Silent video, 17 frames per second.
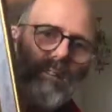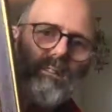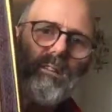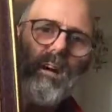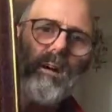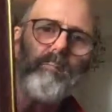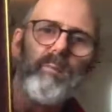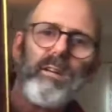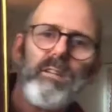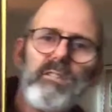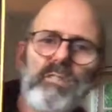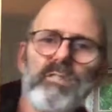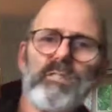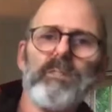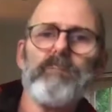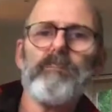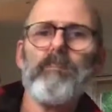
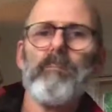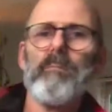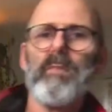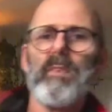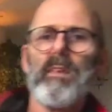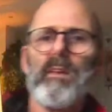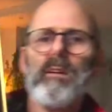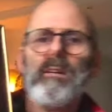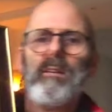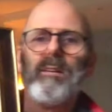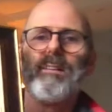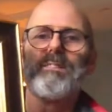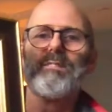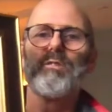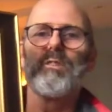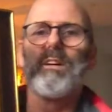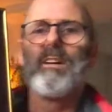dimension,
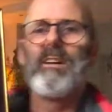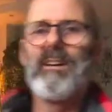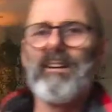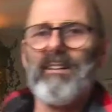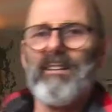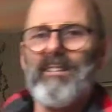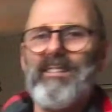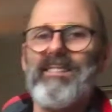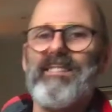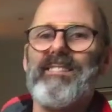it's a